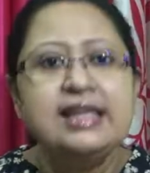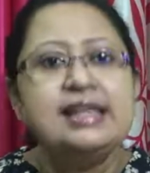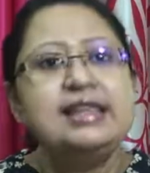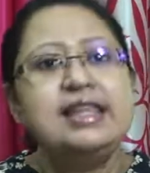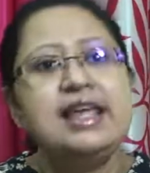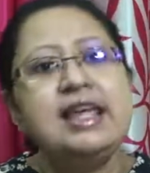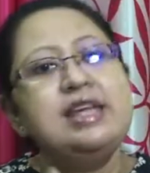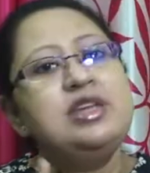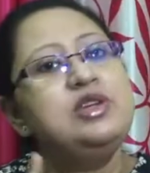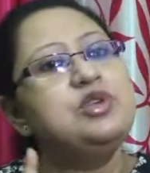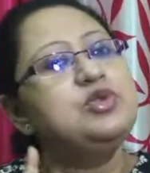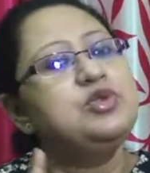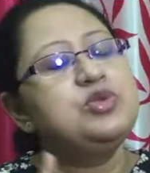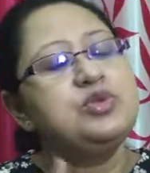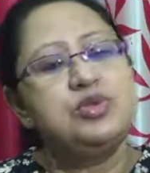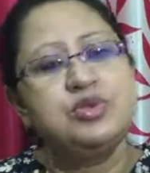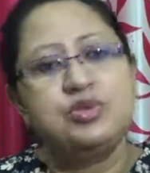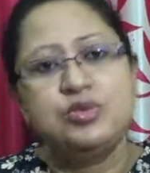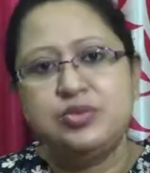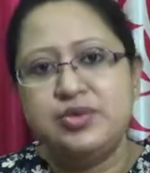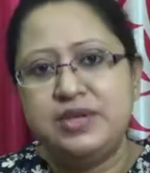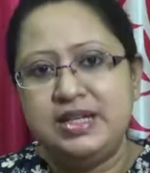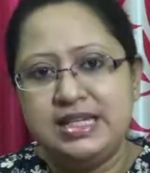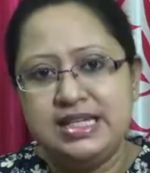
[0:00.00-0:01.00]
then you do
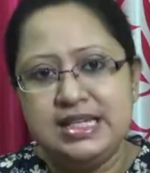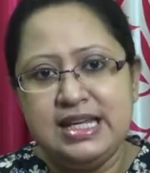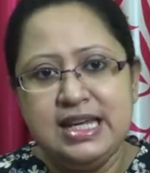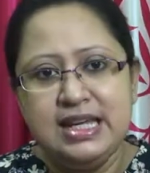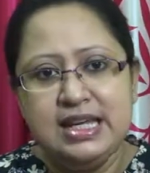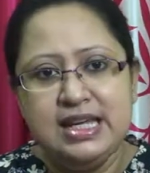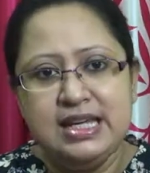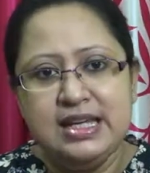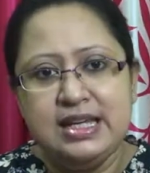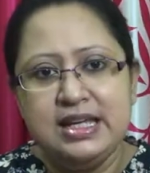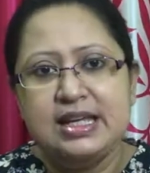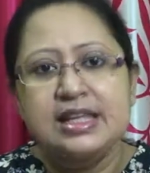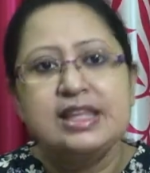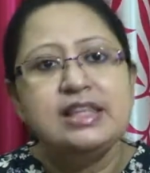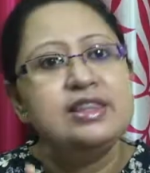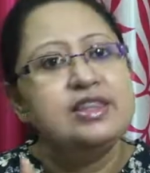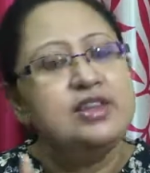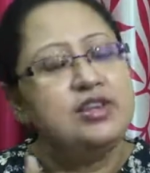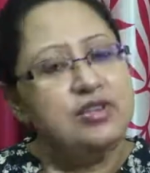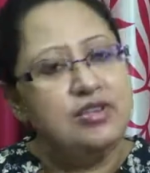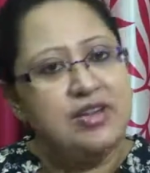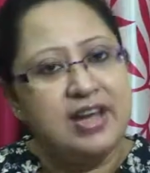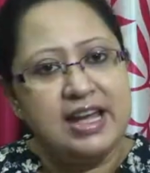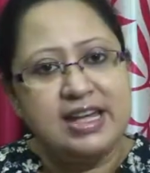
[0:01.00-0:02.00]
the reading,
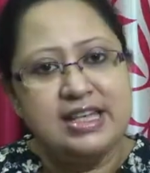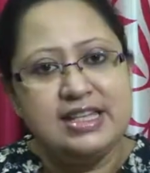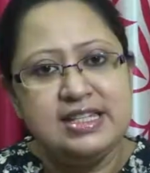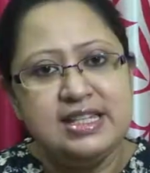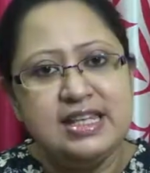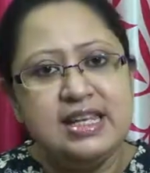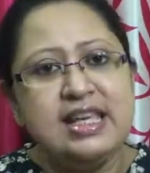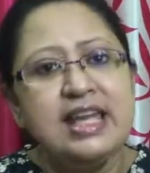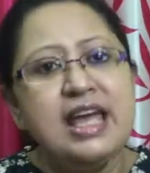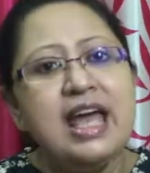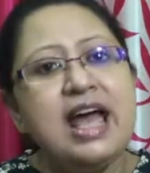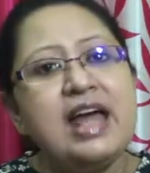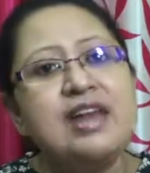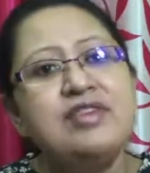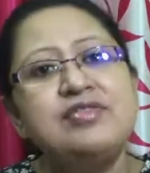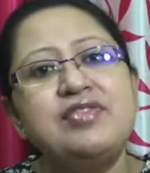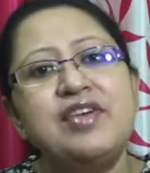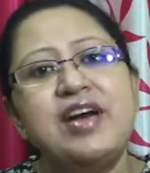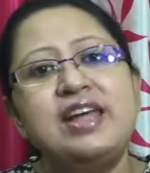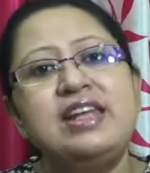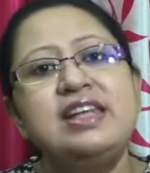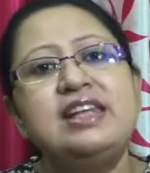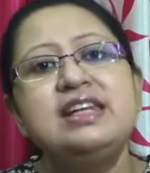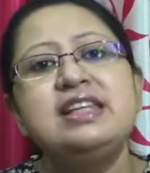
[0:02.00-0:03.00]
the writing, and
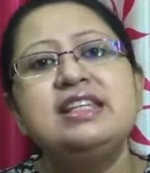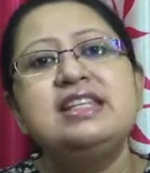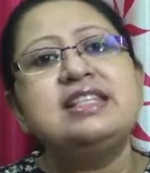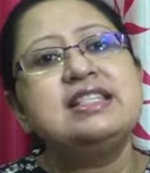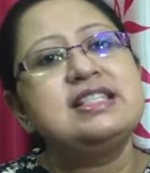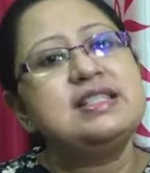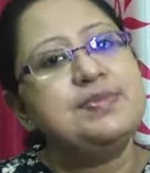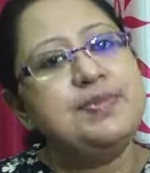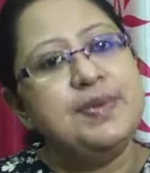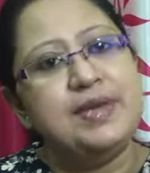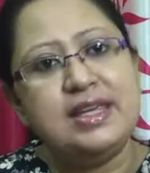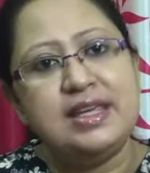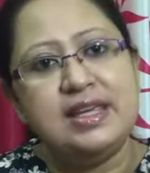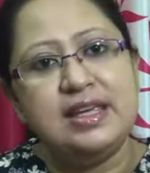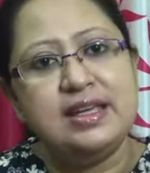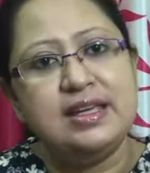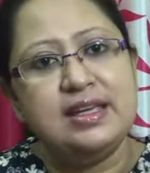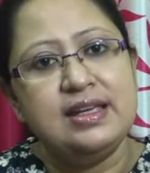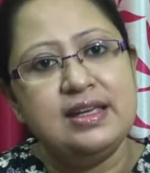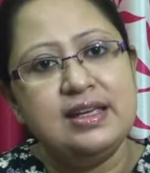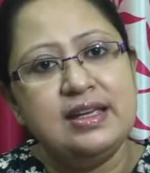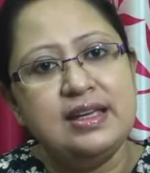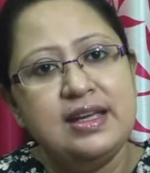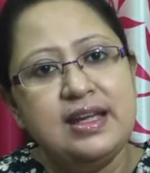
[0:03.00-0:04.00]
finally the
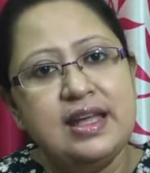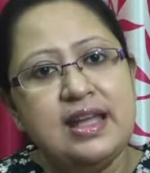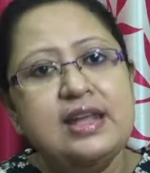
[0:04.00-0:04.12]
speaking.